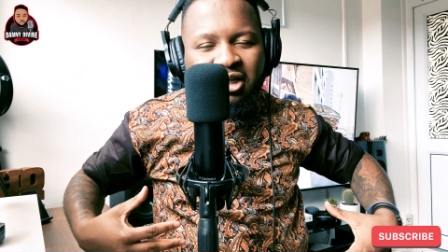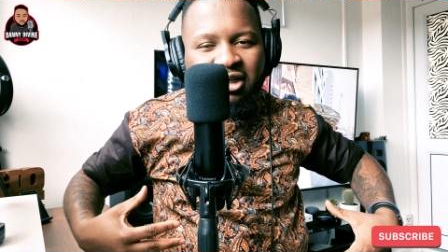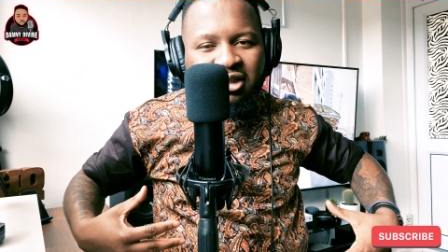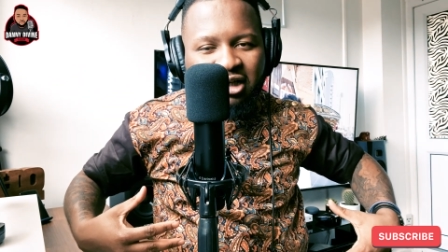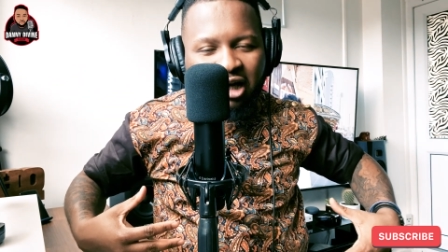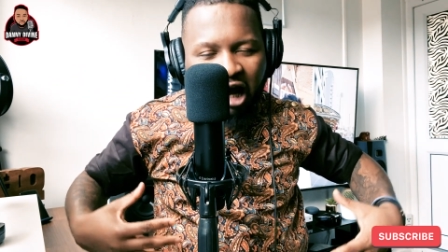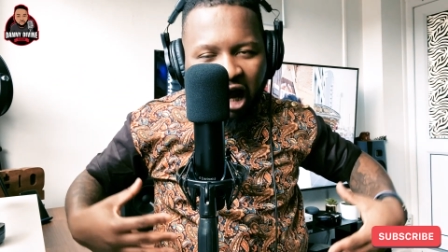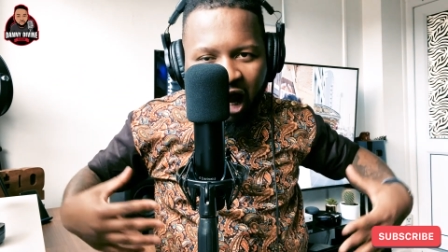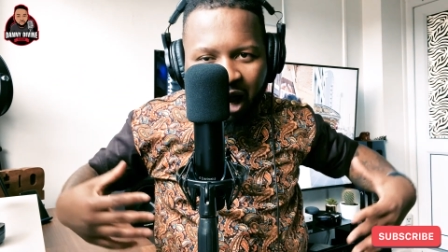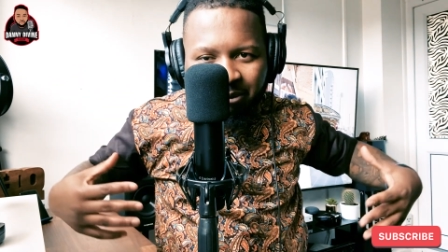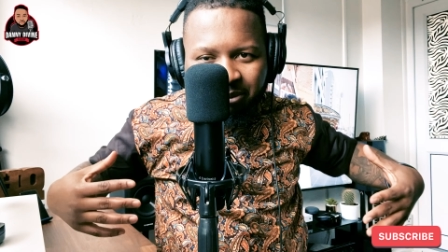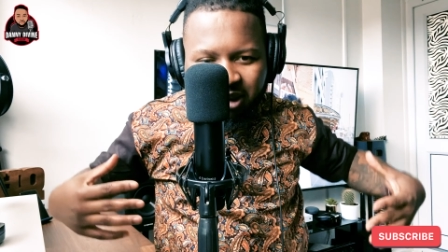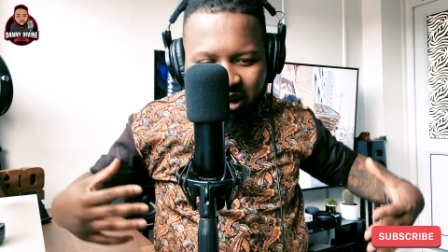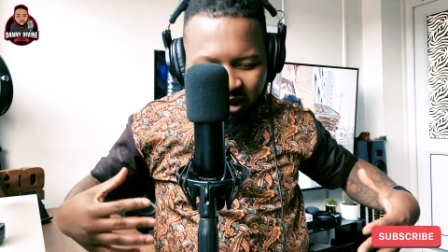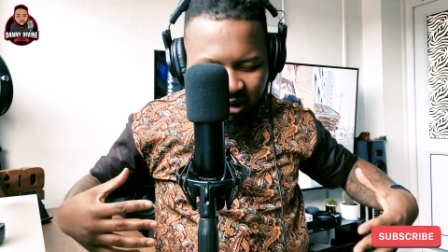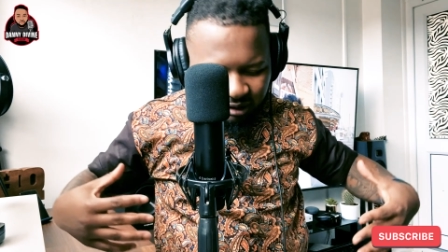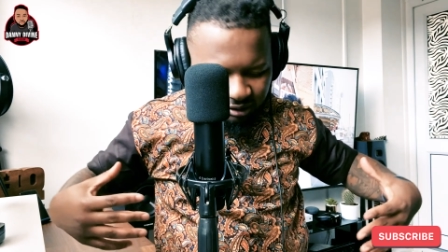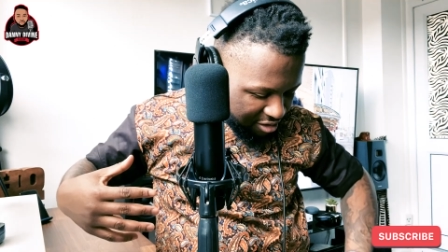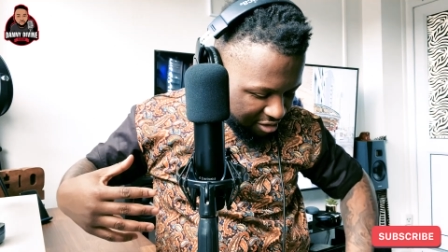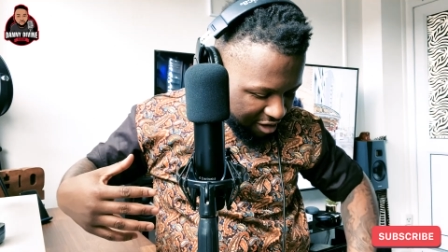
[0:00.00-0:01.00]
Nah, I mean,
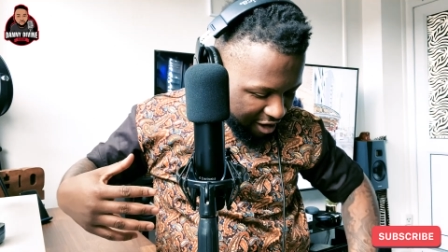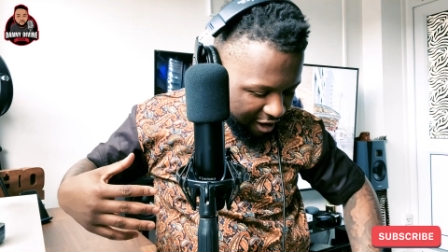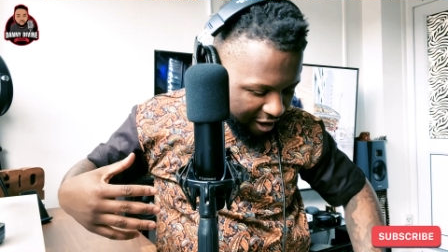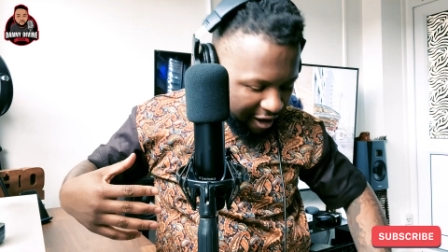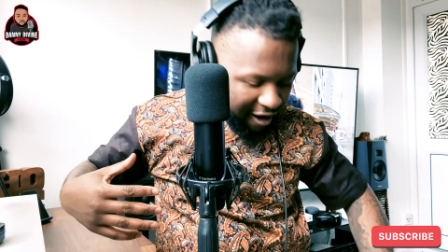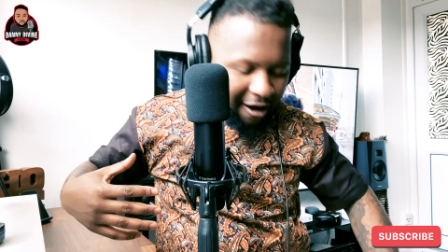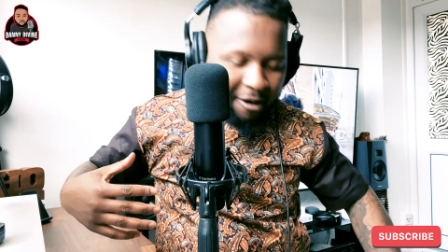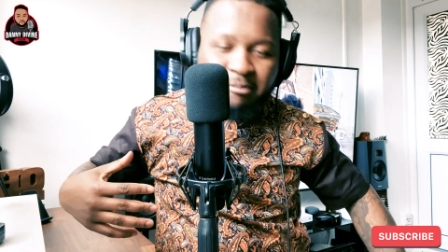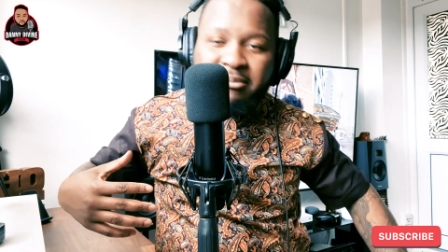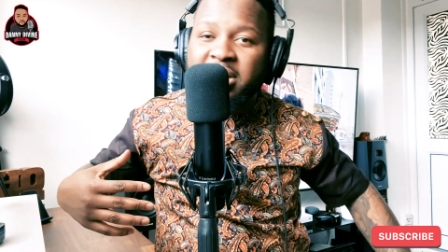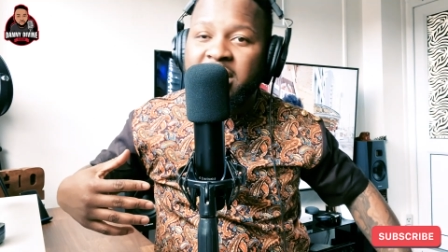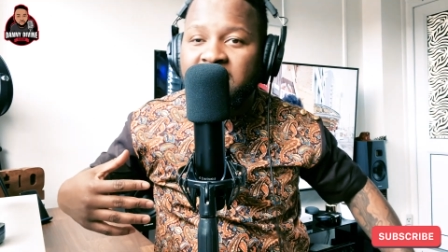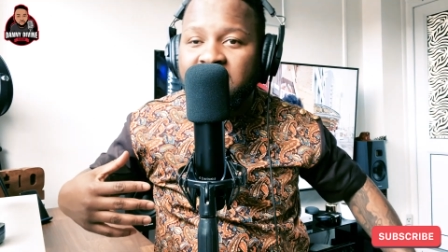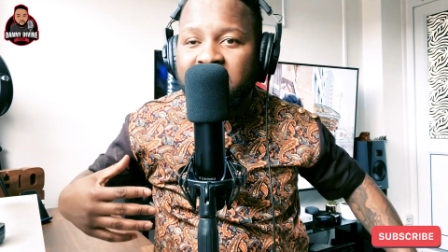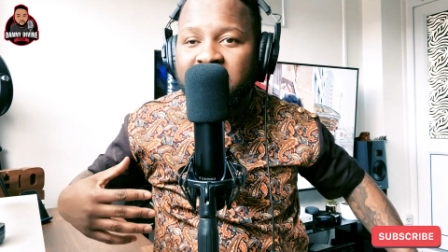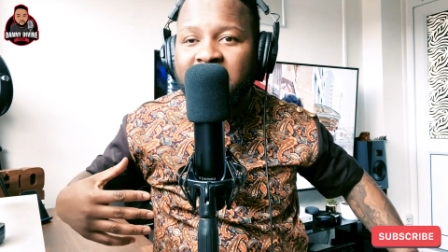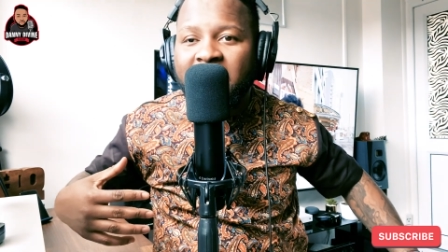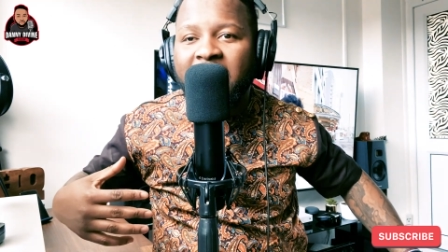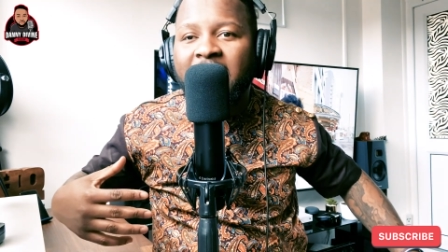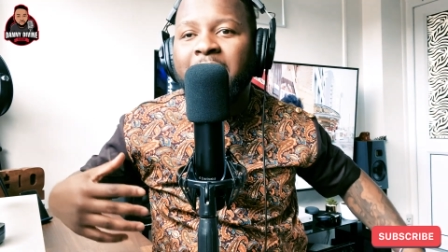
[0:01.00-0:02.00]
nah, I mean,
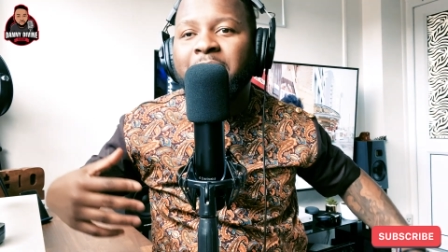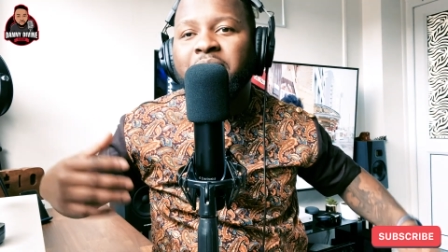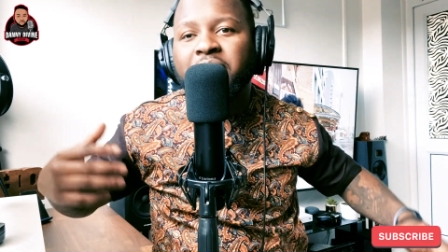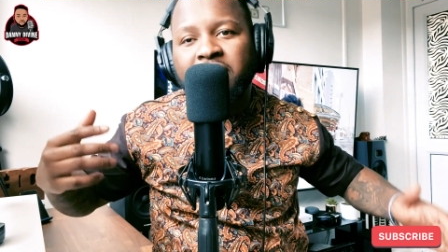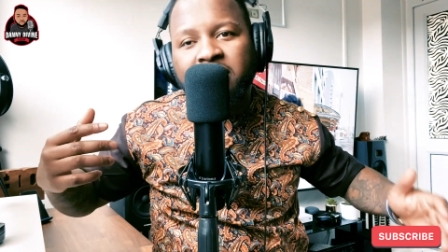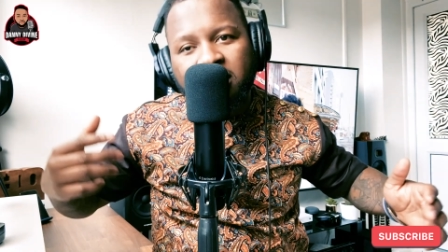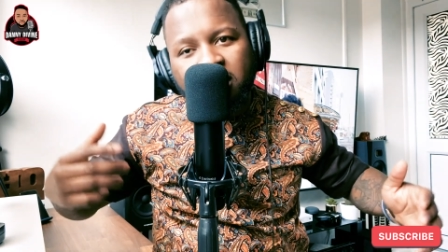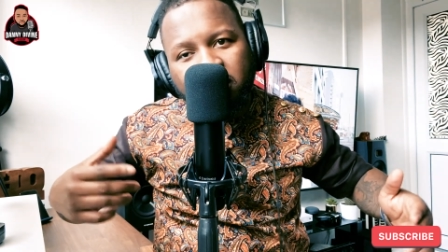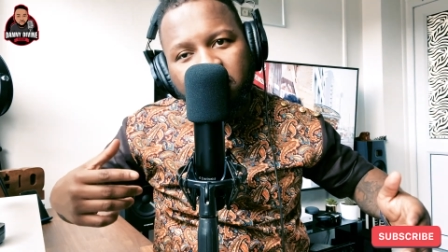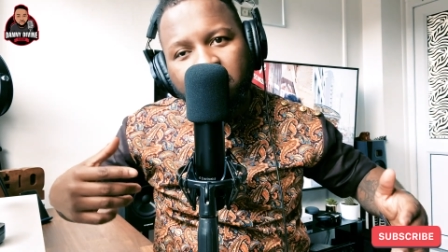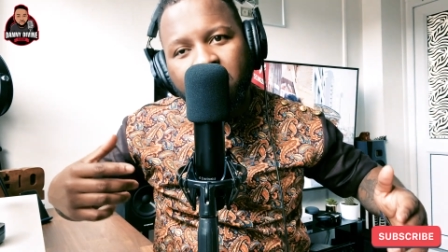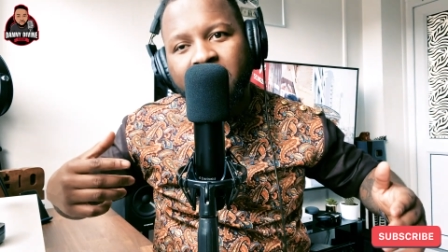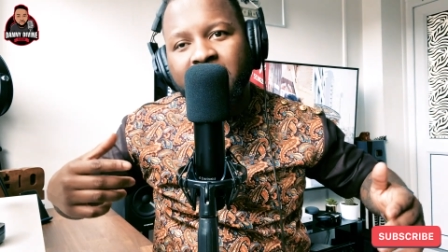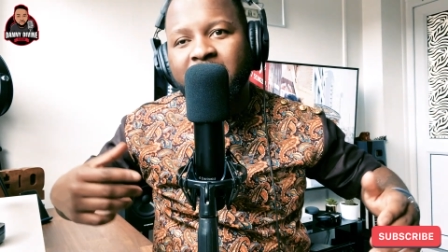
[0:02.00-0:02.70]
and I'm looking good.